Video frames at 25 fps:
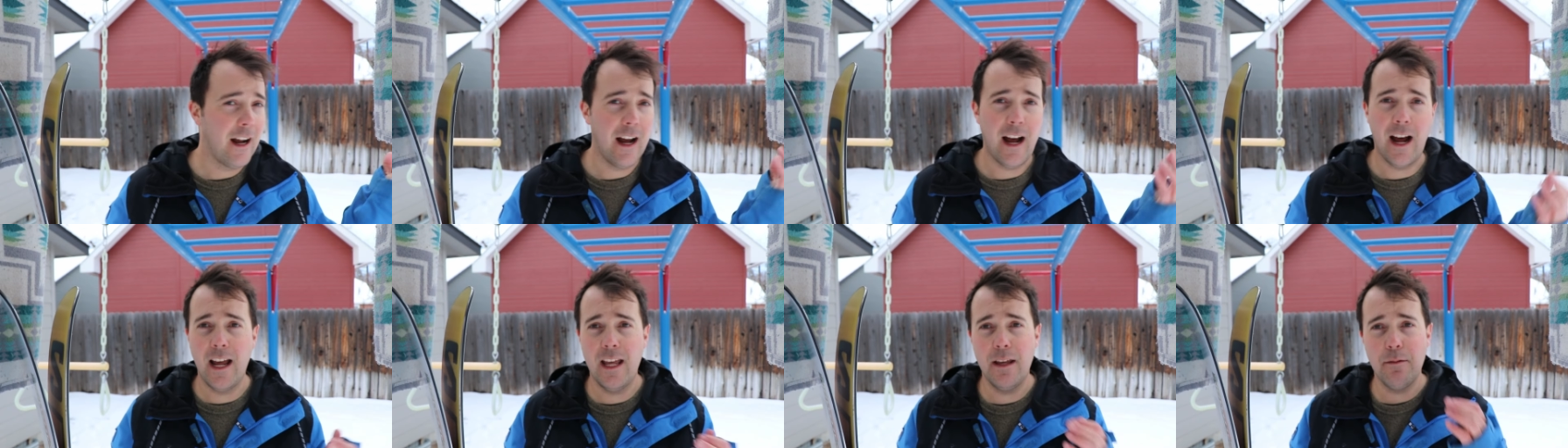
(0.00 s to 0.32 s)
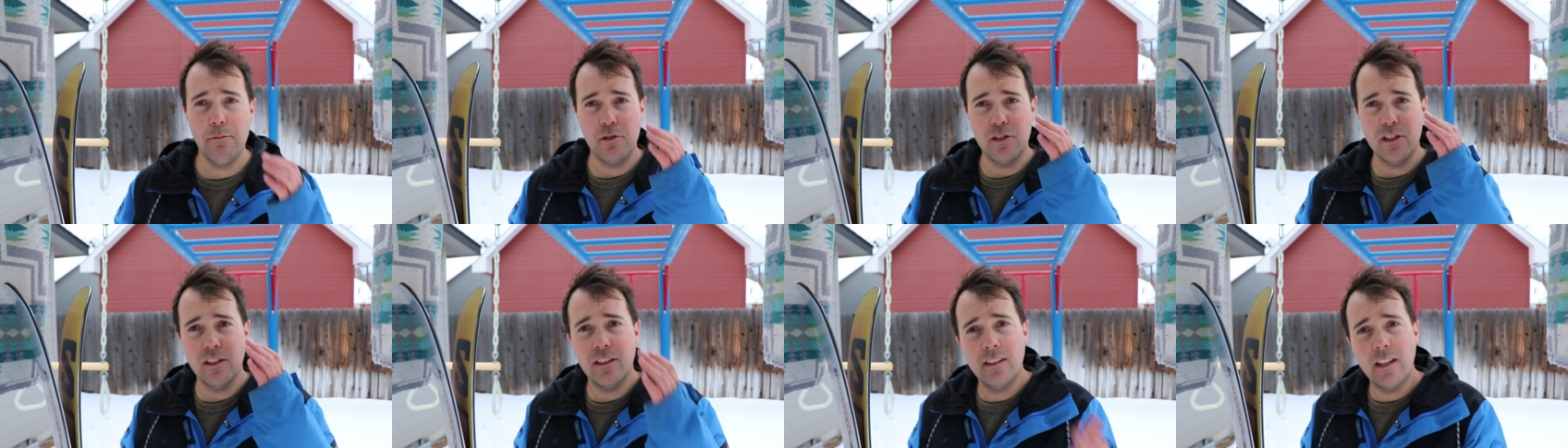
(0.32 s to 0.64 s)
I
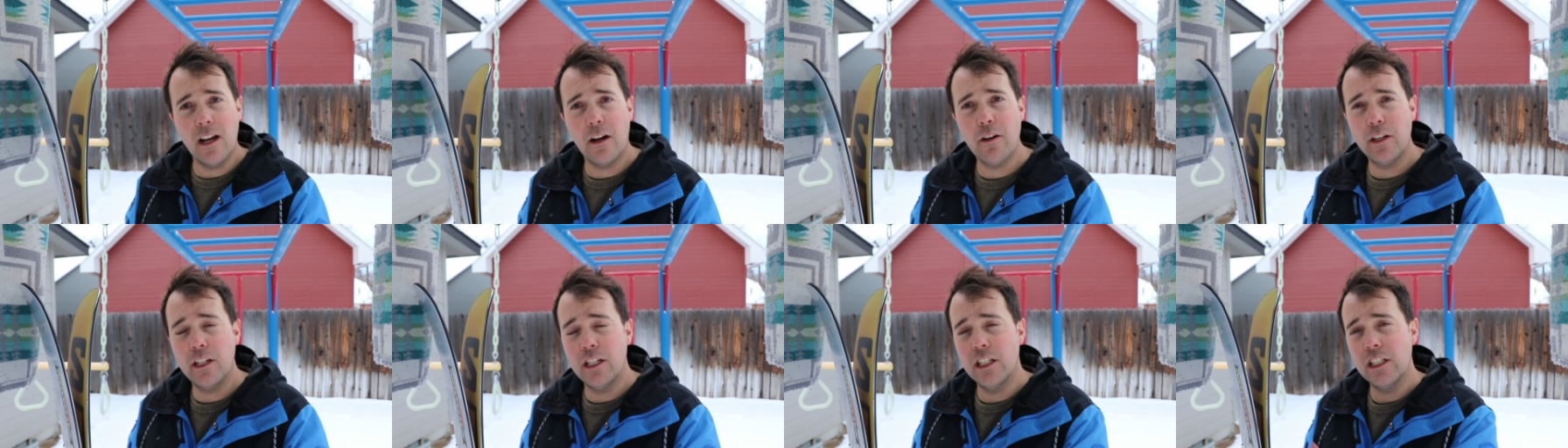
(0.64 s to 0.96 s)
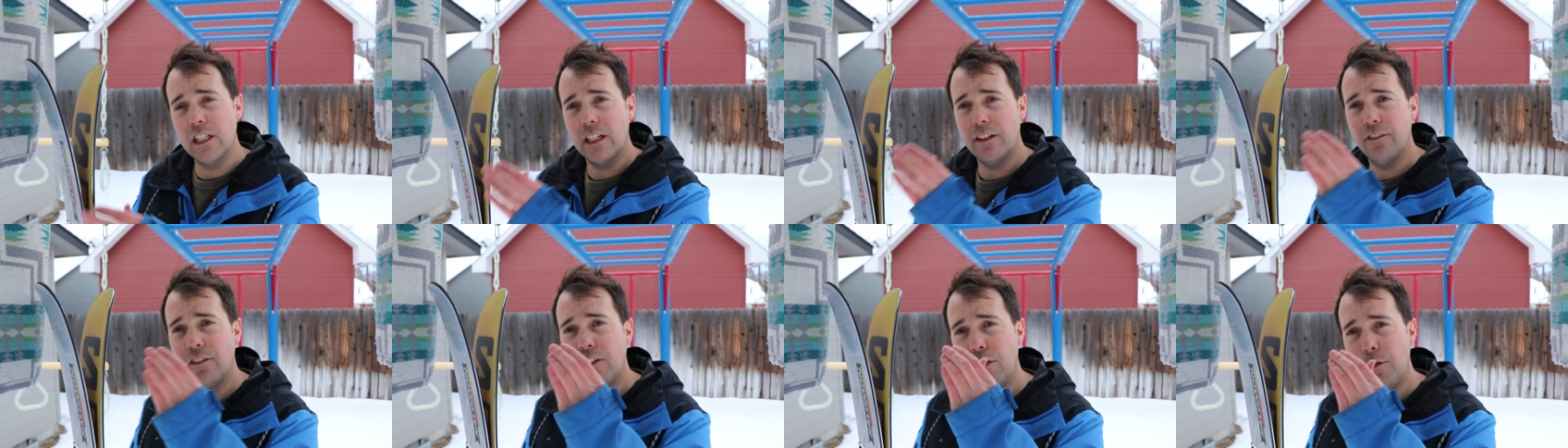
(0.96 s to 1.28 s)
am just out here
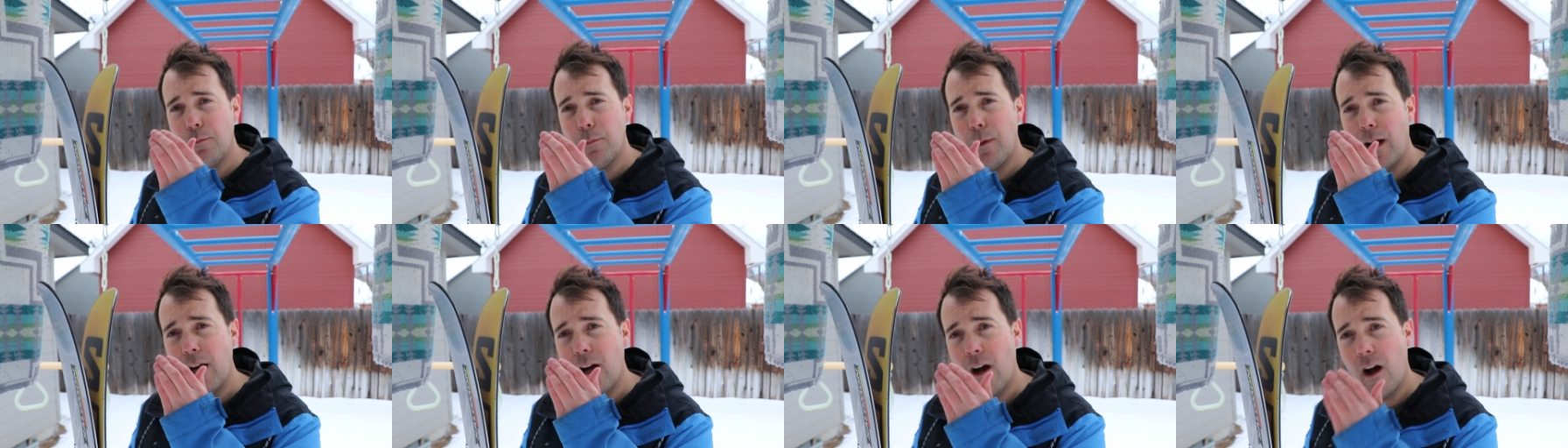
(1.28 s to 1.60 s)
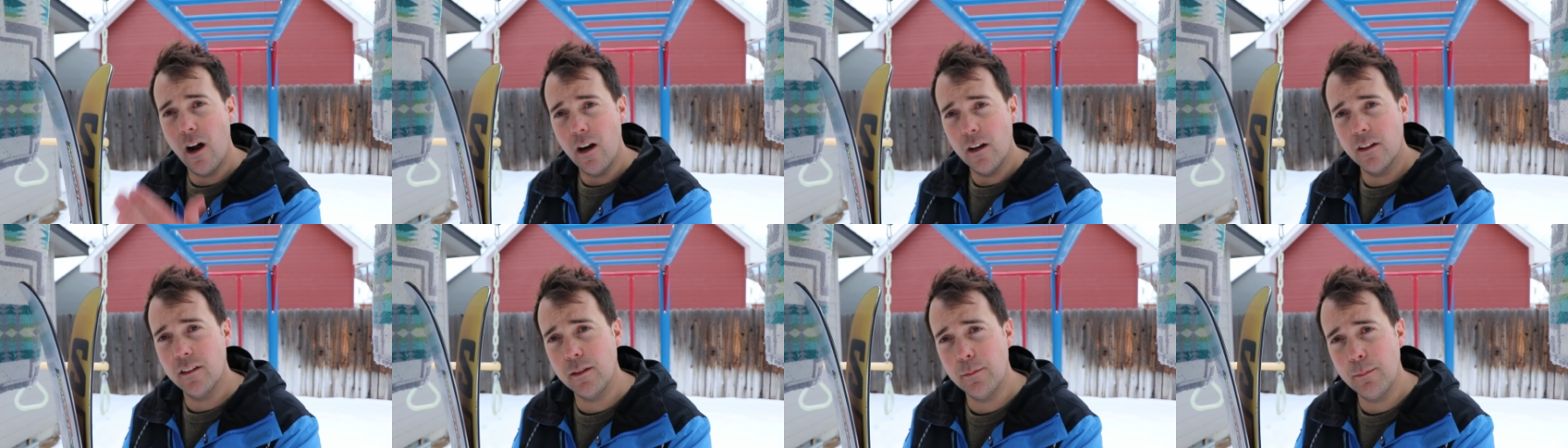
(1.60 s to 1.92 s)
giving you my
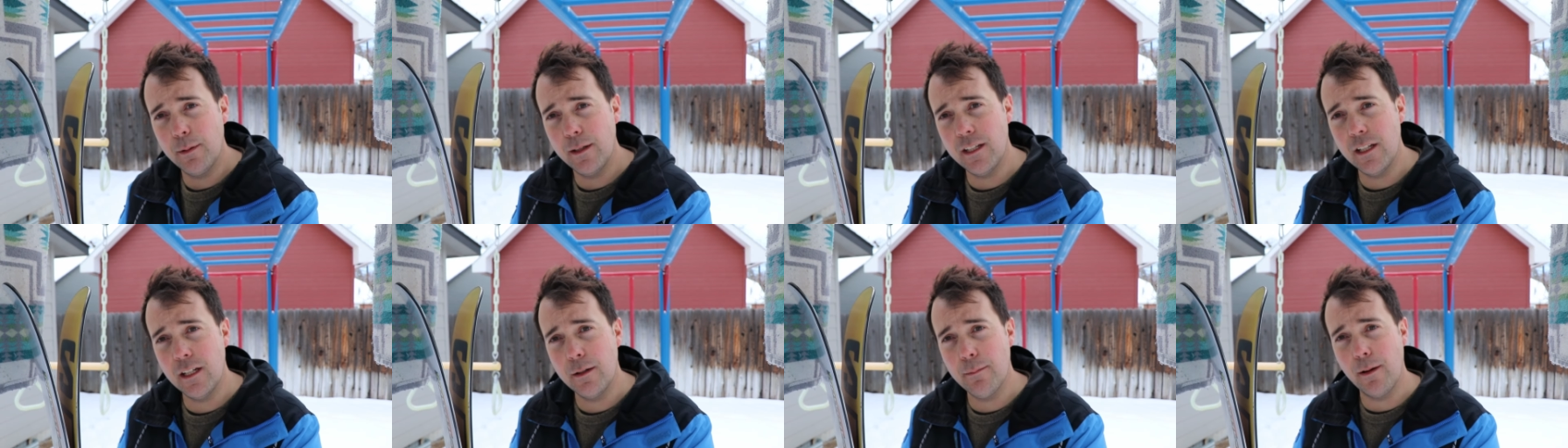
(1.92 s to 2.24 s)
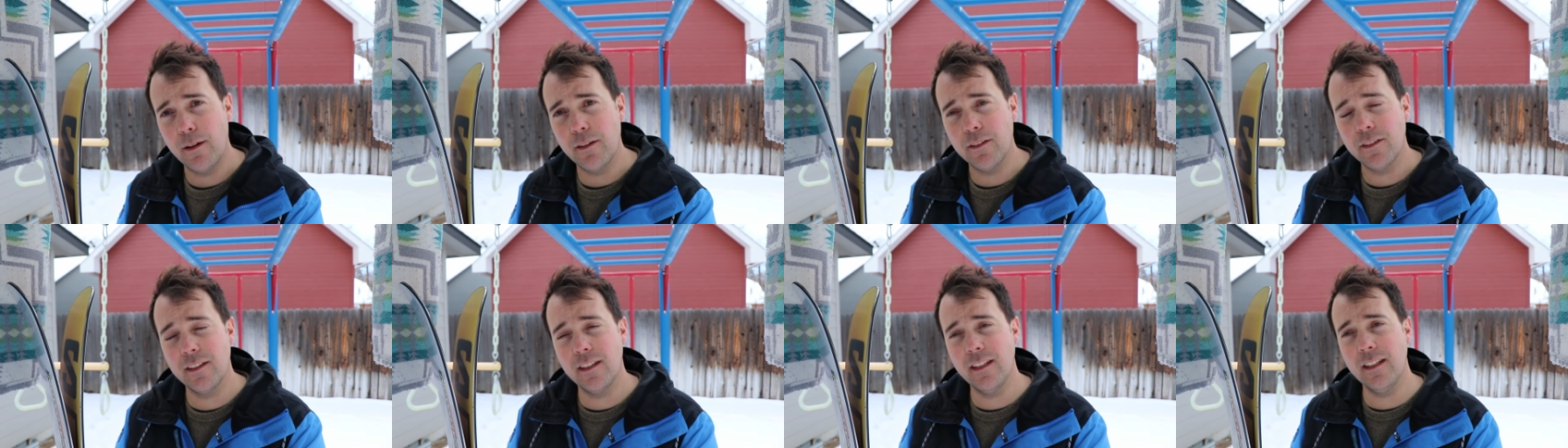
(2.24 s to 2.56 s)
honest opinion
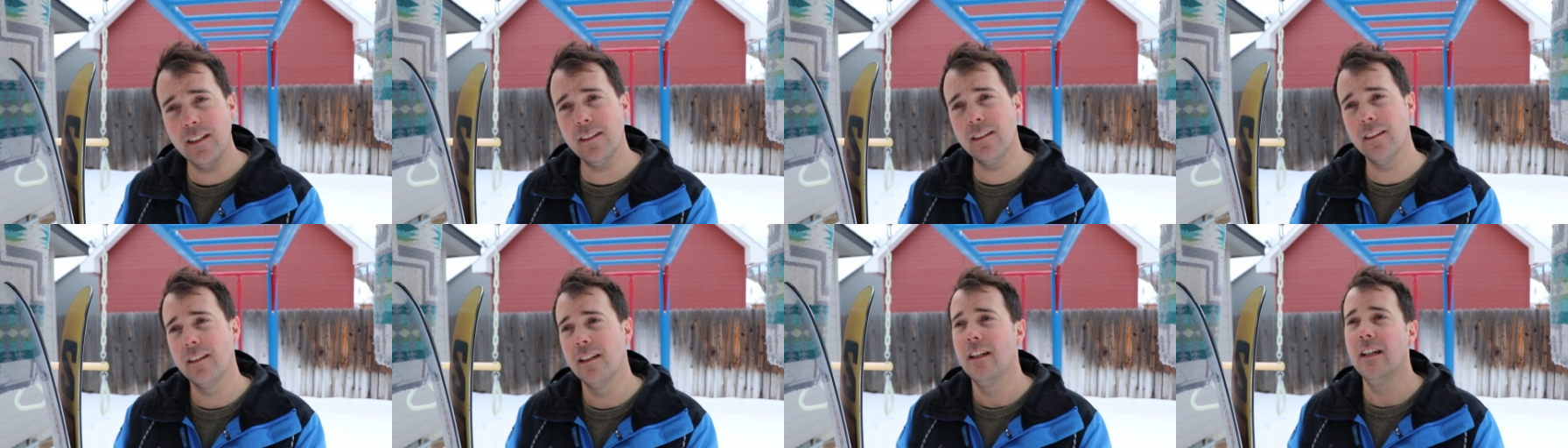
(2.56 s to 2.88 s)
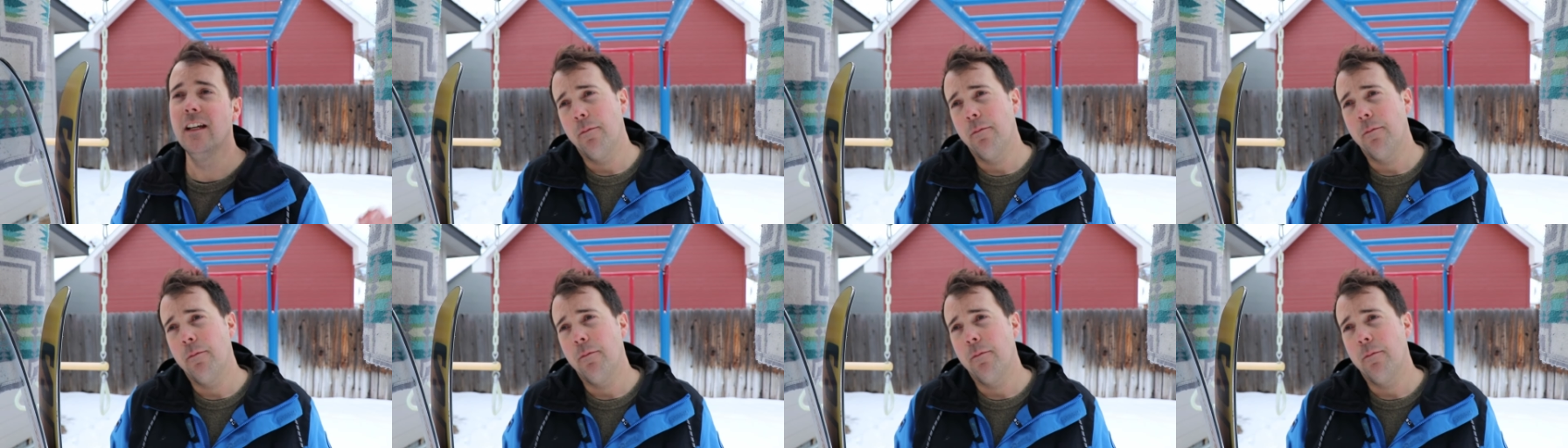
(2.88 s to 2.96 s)
about skis.